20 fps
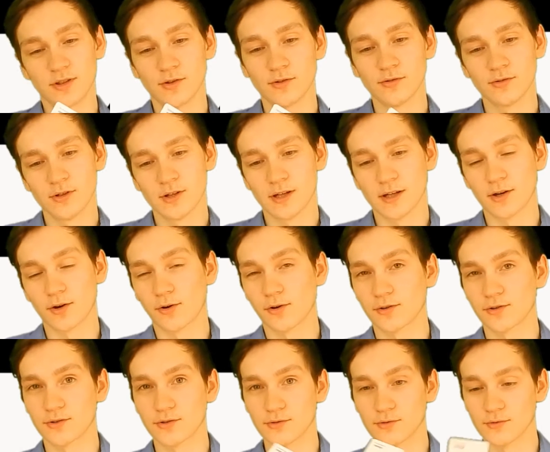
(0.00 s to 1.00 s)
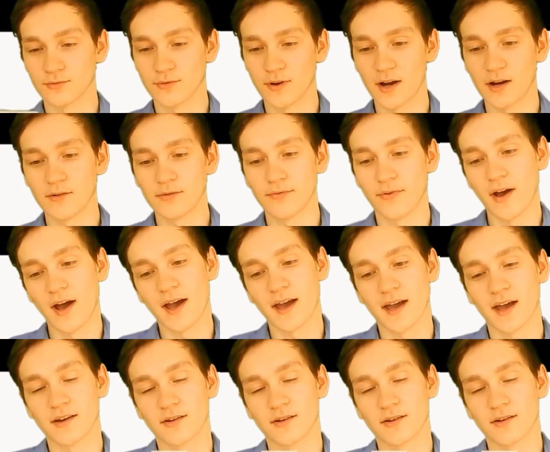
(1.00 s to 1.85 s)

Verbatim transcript: with you in order to verify